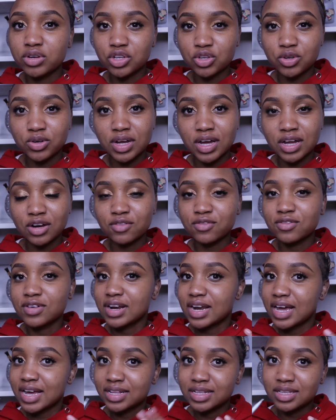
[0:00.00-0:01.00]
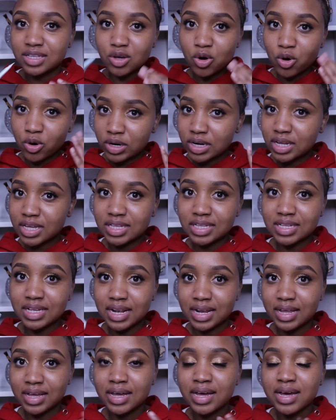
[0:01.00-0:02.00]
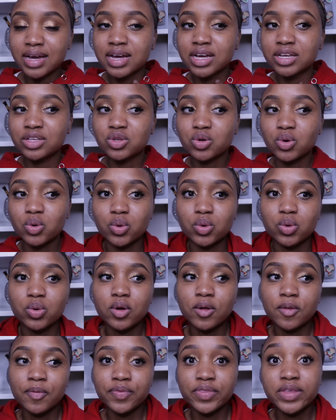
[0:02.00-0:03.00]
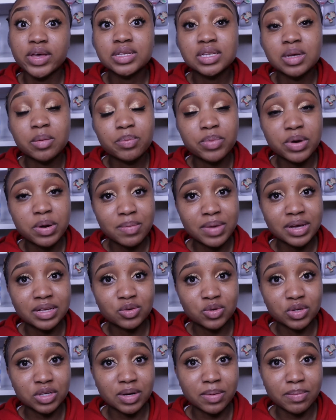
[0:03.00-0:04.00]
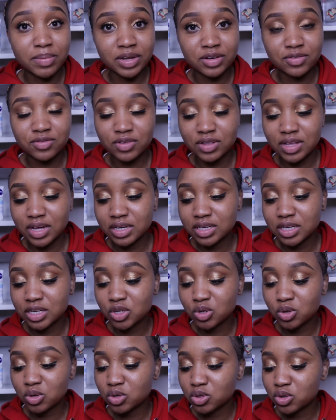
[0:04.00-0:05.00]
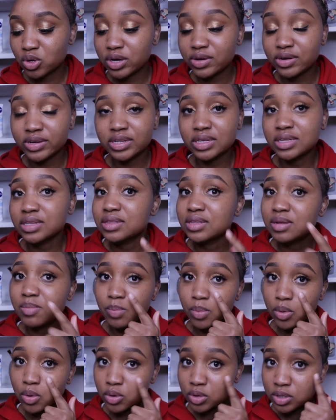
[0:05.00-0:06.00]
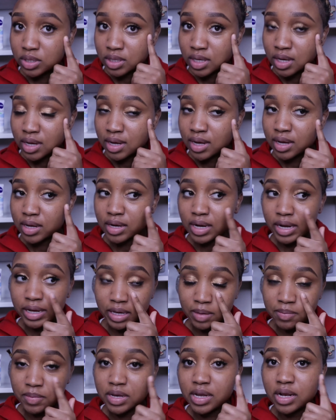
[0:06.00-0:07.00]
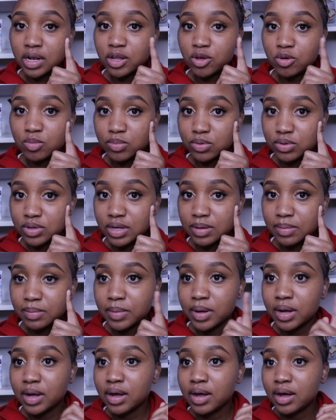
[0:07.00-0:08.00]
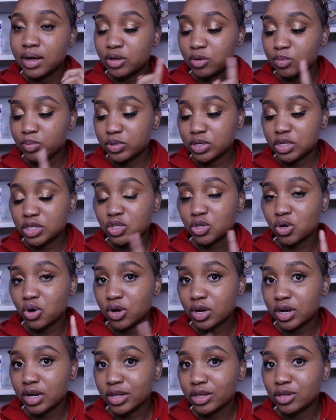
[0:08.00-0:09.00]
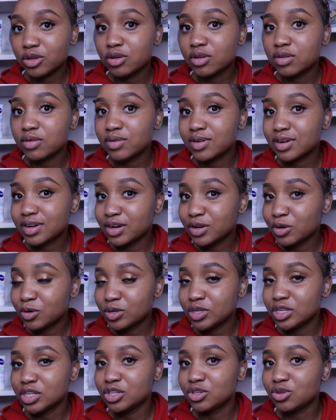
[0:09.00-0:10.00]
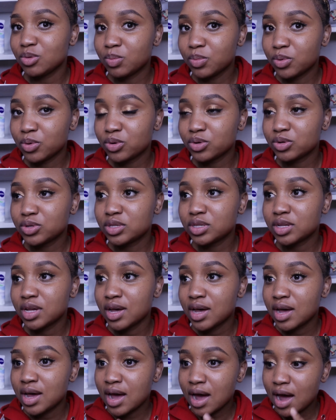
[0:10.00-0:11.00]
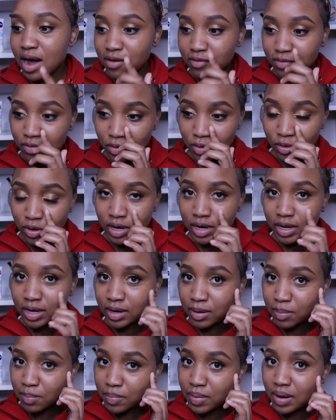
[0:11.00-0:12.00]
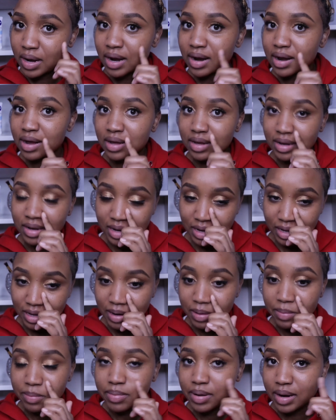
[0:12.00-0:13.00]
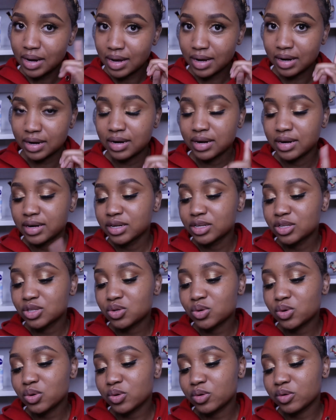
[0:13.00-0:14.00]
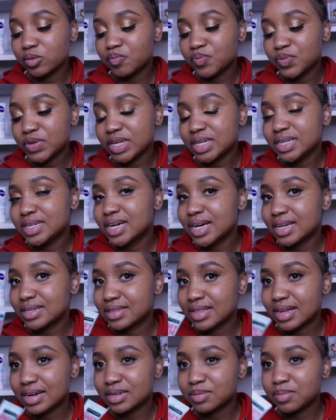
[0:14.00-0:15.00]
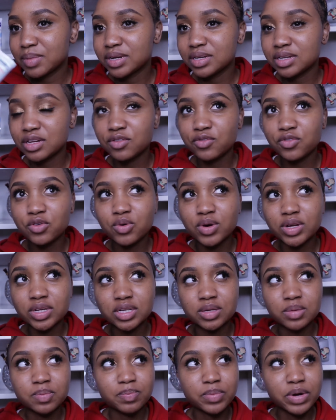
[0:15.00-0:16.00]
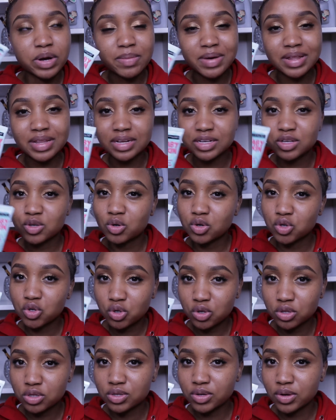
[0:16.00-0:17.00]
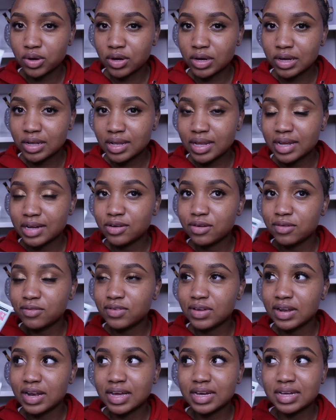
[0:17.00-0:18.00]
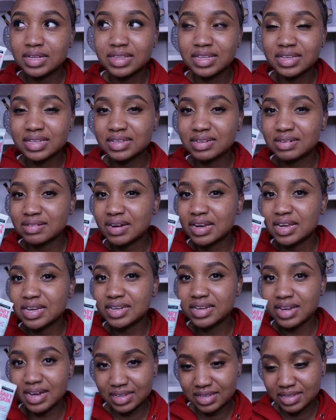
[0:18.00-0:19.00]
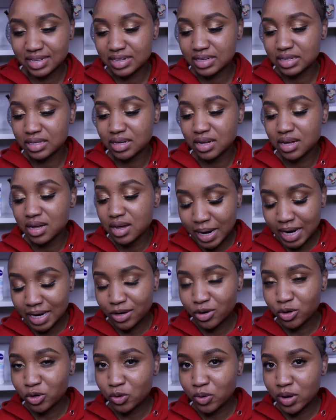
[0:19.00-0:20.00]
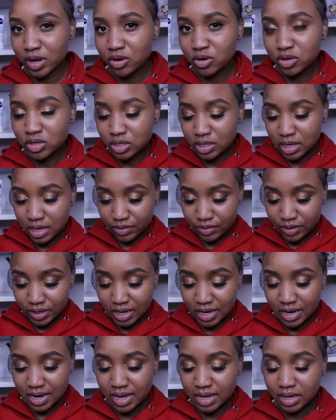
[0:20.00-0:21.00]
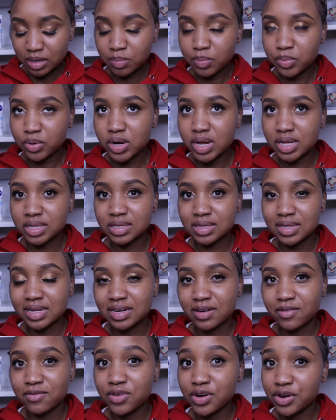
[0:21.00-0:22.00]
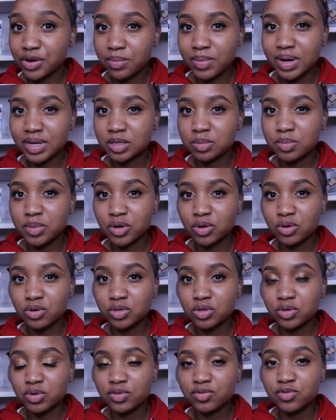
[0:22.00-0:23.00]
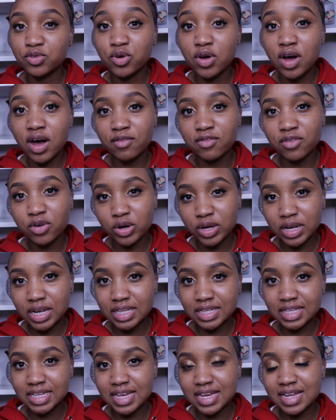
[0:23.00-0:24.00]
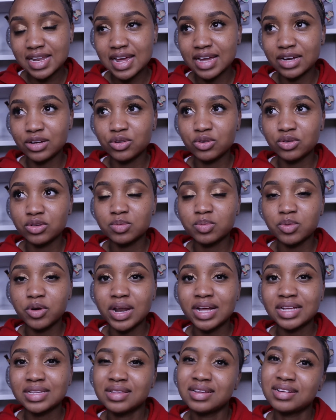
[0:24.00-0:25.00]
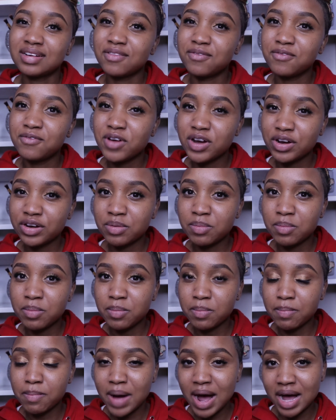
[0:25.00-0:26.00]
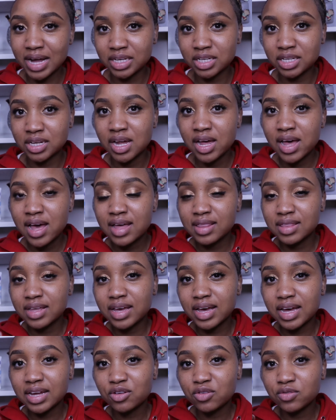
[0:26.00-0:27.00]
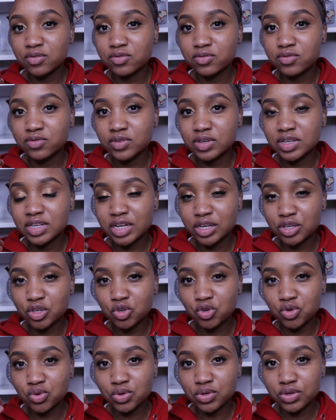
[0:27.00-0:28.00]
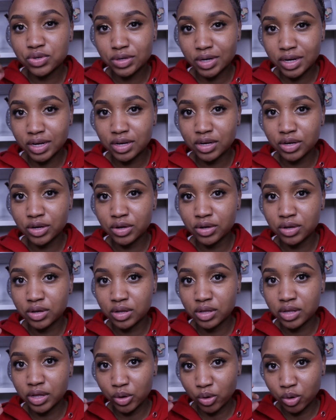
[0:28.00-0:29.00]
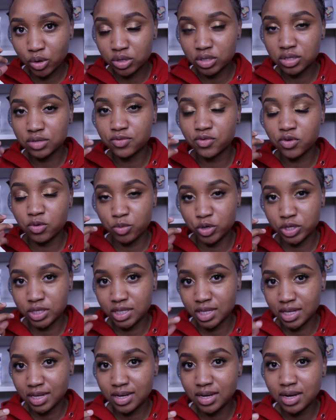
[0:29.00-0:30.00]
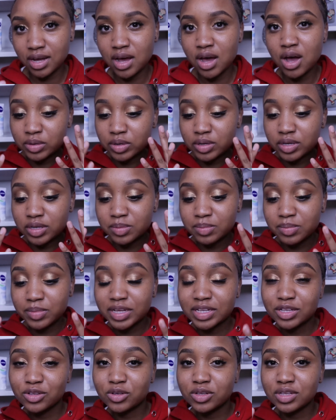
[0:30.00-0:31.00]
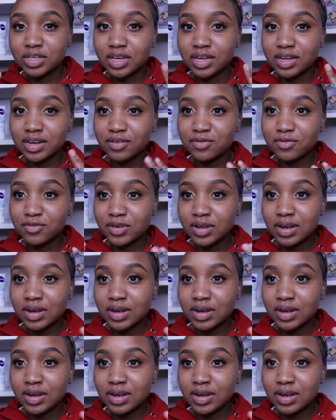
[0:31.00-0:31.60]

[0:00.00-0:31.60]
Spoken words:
kind of glides on easily. So there are some primers which are meant for that. It also erases the pores. Like immediately you put it on, you'll notice your pores have gone like a blur. So it does that. But if you want a primer that controls your oil, I don't feel like this really does it. And I don't know, I don't really like products that are very matte, because if you have oily skin and use products that are very matte, they kind of tend to drain the oils from your skin. It makes your skin feel